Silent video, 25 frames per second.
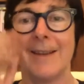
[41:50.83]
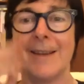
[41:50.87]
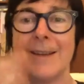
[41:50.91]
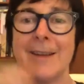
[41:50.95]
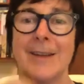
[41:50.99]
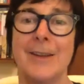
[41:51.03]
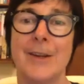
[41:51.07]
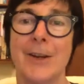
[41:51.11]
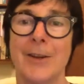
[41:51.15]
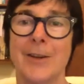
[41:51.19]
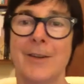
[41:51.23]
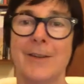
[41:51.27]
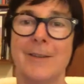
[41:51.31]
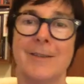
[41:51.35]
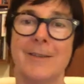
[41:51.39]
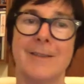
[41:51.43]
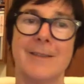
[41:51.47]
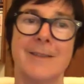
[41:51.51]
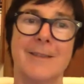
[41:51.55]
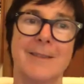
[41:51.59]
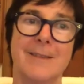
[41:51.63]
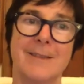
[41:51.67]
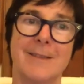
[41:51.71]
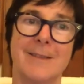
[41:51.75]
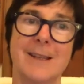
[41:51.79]
You know,
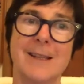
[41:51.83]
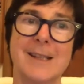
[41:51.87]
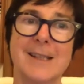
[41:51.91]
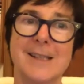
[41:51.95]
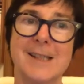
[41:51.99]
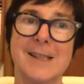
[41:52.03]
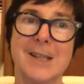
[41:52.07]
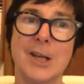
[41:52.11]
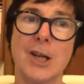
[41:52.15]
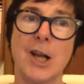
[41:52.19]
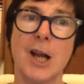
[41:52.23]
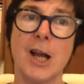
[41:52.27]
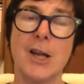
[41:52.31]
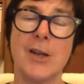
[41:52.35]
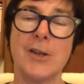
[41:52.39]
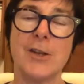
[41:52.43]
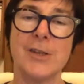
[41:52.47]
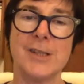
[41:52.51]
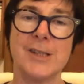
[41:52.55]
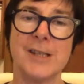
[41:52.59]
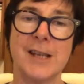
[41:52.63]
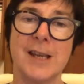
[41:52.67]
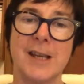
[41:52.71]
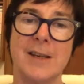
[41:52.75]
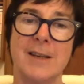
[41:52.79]
this is the guy who
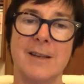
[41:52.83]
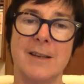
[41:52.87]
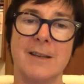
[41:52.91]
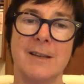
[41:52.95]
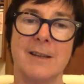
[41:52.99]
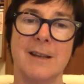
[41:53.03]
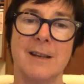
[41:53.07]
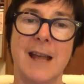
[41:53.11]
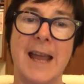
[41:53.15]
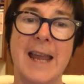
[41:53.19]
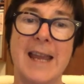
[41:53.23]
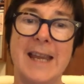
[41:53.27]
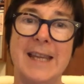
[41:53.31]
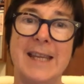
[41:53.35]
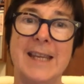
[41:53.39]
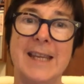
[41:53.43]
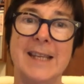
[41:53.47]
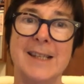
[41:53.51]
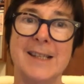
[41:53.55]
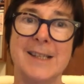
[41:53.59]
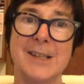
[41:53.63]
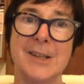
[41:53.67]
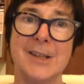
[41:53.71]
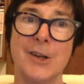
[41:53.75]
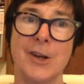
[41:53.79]
said eight
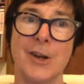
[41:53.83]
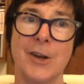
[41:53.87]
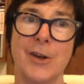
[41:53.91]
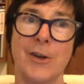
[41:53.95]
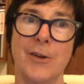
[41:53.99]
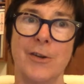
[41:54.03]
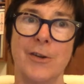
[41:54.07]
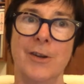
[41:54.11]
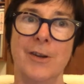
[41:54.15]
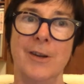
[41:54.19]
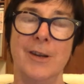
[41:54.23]
years ago,